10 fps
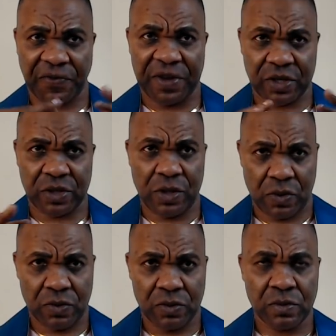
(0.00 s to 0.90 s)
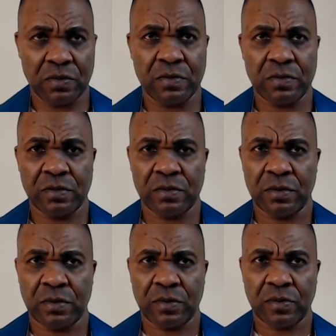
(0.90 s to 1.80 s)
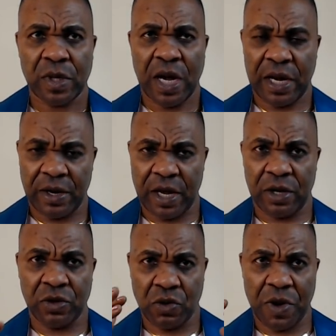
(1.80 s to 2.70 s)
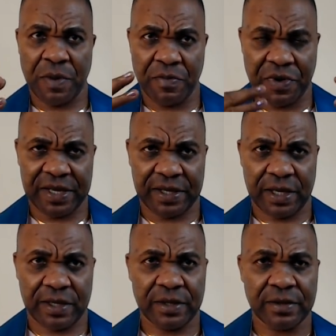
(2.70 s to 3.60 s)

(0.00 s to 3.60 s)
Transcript: fits you, and then you embrace it.